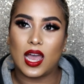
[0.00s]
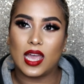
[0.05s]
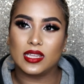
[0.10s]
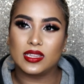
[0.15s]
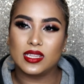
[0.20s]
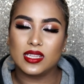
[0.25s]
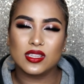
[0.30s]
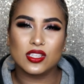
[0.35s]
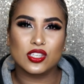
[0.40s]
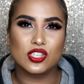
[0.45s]
I
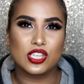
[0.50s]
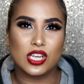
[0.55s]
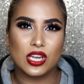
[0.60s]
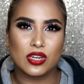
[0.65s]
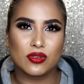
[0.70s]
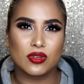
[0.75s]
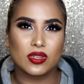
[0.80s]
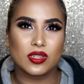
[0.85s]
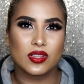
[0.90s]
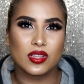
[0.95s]
think the
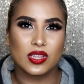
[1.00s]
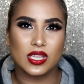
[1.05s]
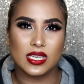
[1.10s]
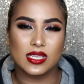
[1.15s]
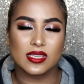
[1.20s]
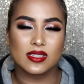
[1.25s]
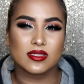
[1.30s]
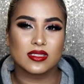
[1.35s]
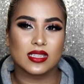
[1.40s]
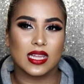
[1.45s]
general
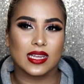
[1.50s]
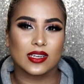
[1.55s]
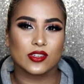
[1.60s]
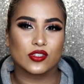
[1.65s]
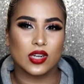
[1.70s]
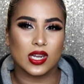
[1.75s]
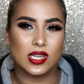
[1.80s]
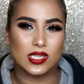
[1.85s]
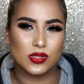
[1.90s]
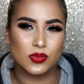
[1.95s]
things like
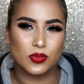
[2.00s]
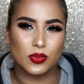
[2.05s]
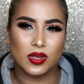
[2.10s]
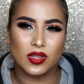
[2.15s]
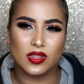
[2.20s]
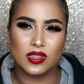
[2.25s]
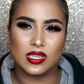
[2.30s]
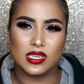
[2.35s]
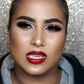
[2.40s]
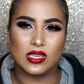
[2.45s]

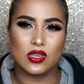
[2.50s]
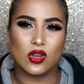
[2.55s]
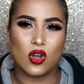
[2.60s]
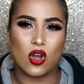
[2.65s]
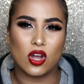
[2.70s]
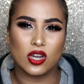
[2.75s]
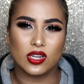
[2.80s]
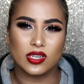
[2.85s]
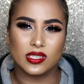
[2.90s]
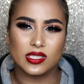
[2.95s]
trustworthy,
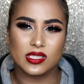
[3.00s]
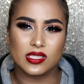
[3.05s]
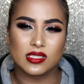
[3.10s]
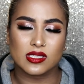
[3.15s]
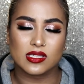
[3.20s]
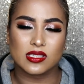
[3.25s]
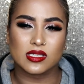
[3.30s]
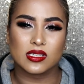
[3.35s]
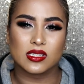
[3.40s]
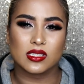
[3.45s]

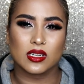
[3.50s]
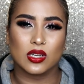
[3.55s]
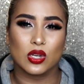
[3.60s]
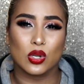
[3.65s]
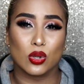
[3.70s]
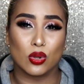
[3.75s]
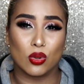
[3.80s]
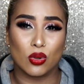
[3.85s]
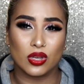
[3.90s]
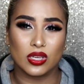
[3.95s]
honest,
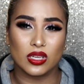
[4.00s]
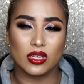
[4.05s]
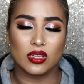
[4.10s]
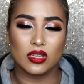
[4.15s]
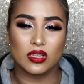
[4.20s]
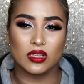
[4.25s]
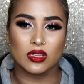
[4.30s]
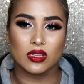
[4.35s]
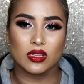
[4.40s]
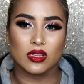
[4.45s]

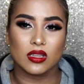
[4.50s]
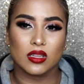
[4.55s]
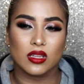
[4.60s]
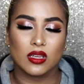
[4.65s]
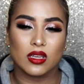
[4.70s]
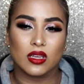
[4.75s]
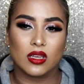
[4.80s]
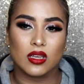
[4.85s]
loyal,